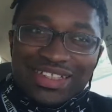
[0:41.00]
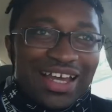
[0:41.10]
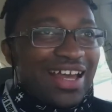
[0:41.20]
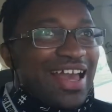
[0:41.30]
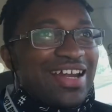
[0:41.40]

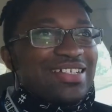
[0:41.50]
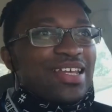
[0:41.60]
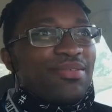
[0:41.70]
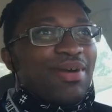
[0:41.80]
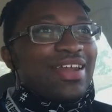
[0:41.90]
I gotta
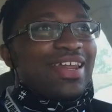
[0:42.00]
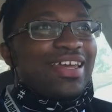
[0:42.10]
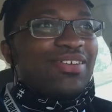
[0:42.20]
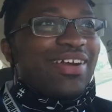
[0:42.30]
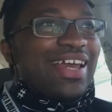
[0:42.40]
save my
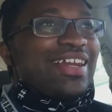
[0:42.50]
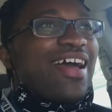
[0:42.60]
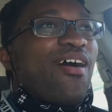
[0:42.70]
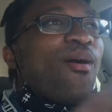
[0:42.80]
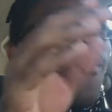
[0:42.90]
data right
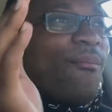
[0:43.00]
now.